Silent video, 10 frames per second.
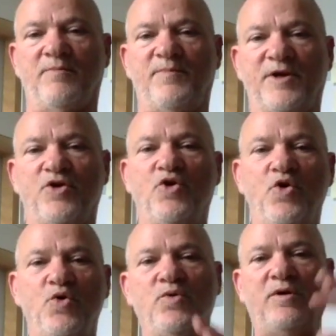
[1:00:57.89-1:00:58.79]
but
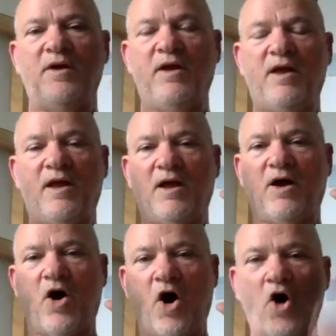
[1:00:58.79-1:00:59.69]
who
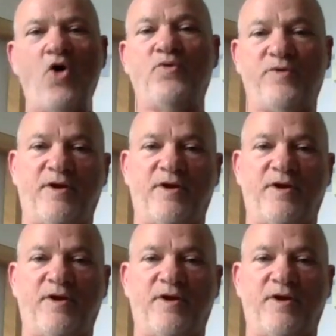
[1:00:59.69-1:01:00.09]
own